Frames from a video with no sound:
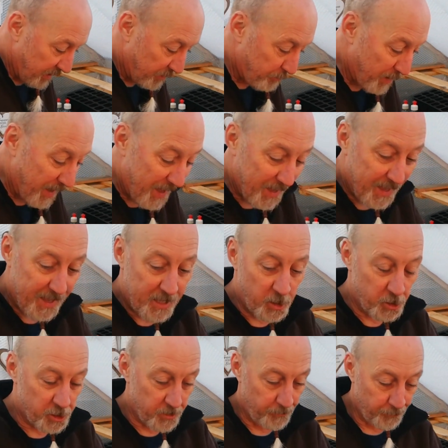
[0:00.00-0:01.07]
a bag
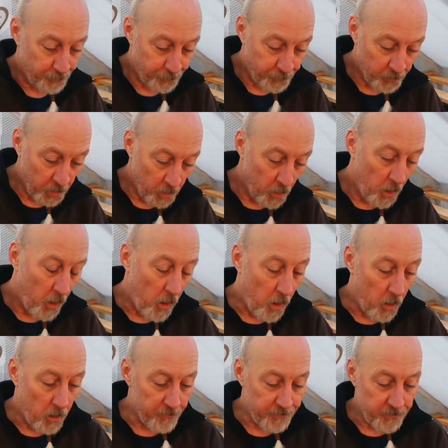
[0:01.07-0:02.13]
each
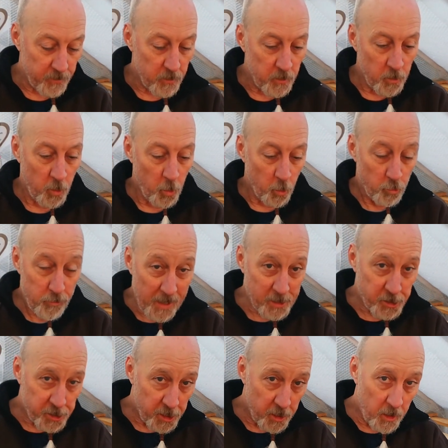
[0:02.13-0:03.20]
of red
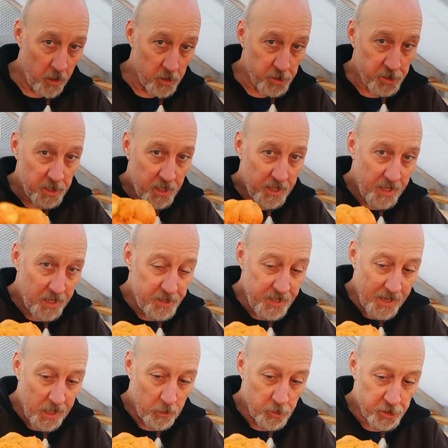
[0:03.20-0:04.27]
shallots and
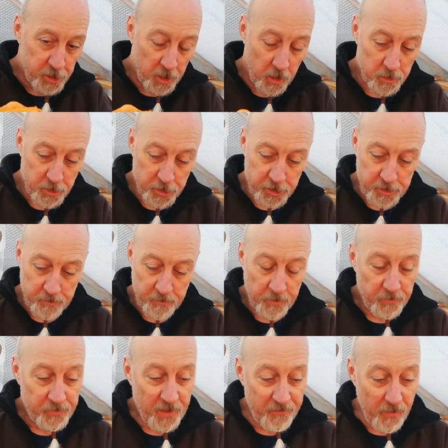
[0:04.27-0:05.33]
yellow shallots.
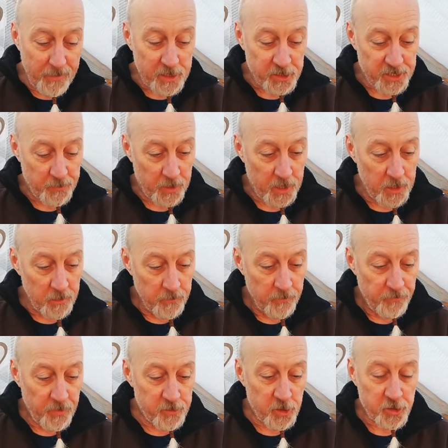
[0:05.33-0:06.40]
They're very similar,
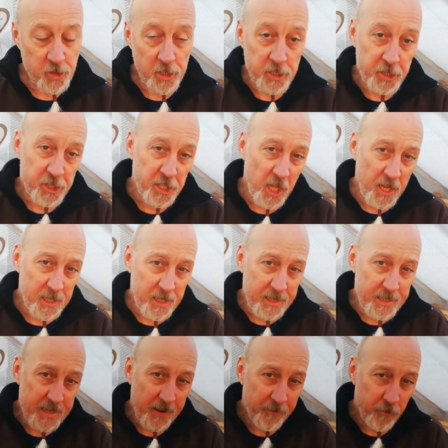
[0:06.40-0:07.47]
they've just got a slightly
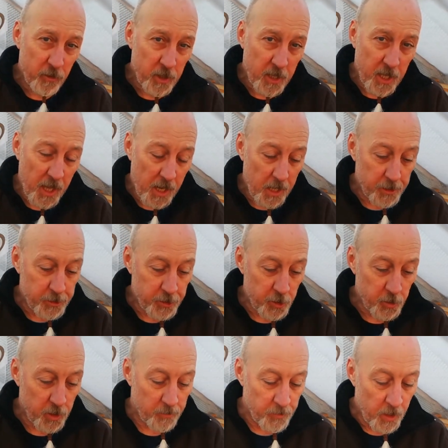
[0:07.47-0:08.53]
different colour
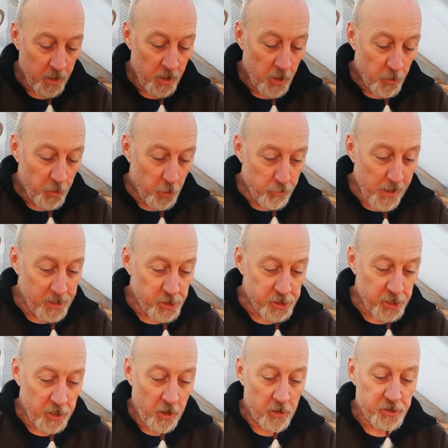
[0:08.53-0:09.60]
to them. The red
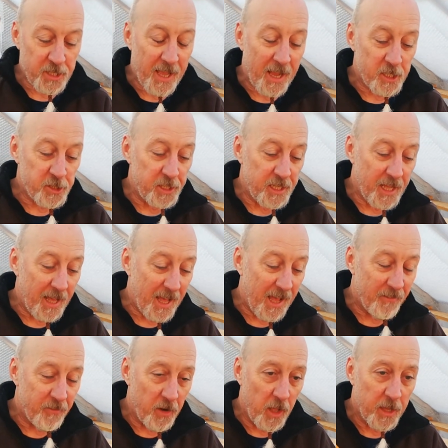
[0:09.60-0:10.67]
shallots actually
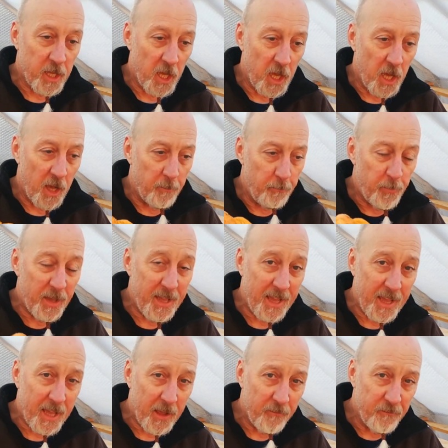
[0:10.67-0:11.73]
have like a
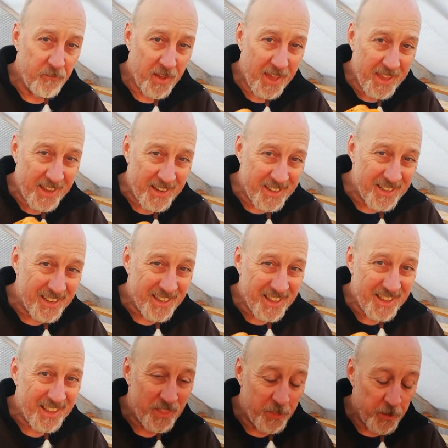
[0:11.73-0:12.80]
pink vein
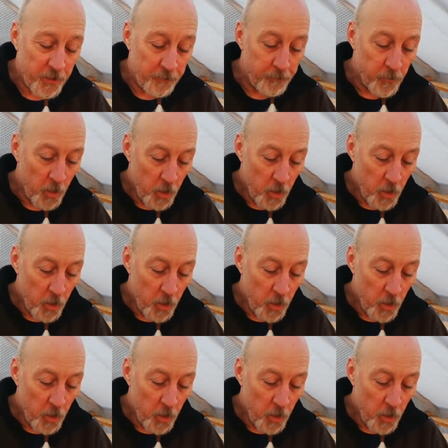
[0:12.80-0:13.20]
in them